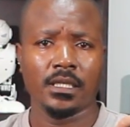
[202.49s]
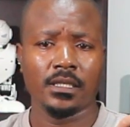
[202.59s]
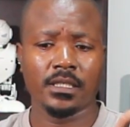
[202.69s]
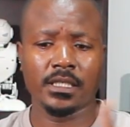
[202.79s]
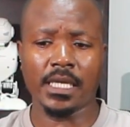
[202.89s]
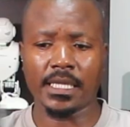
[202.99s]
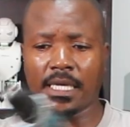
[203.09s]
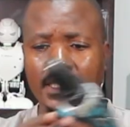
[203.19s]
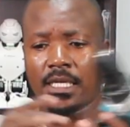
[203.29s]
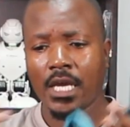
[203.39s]
Just like
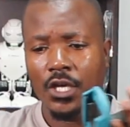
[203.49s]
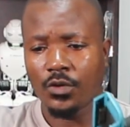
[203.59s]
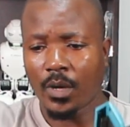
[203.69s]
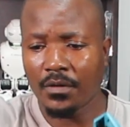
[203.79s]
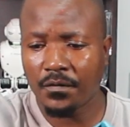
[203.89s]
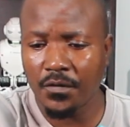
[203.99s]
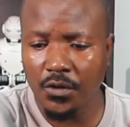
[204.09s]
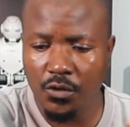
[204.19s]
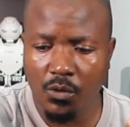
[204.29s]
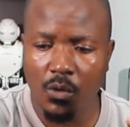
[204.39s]
that, you have
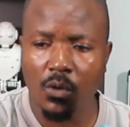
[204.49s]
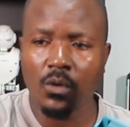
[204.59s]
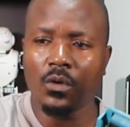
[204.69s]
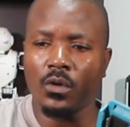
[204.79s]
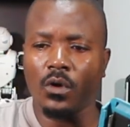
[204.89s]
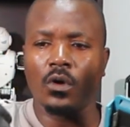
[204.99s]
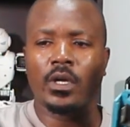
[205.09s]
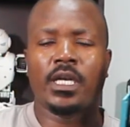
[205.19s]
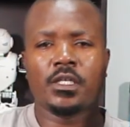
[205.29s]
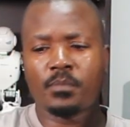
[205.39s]
your
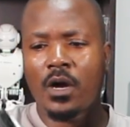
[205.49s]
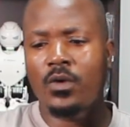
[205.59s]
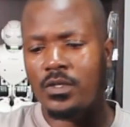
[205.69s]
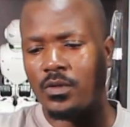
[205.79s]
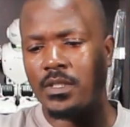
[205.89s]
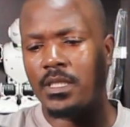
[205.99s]
cordless power source.